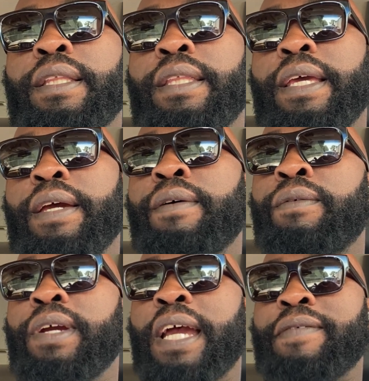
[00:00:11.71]
that
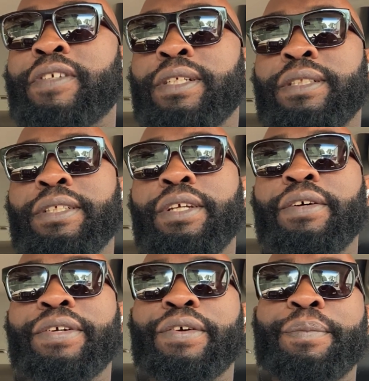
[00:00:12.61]
we have to
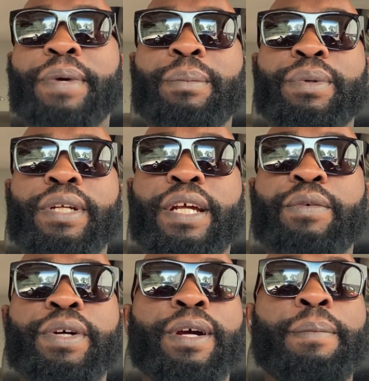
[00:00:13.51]
continue to remember that
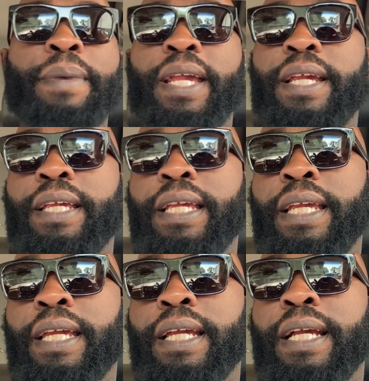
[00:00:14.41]
we are made
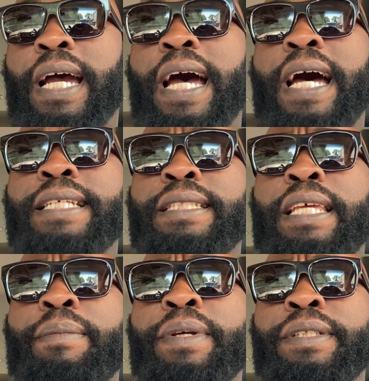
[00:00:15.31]
in God's
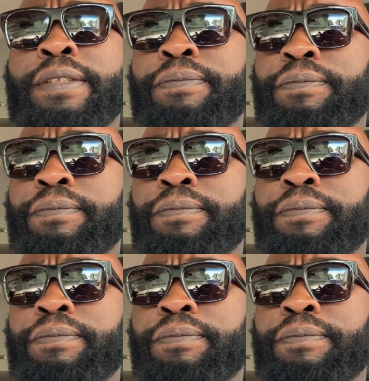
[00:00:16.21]
image.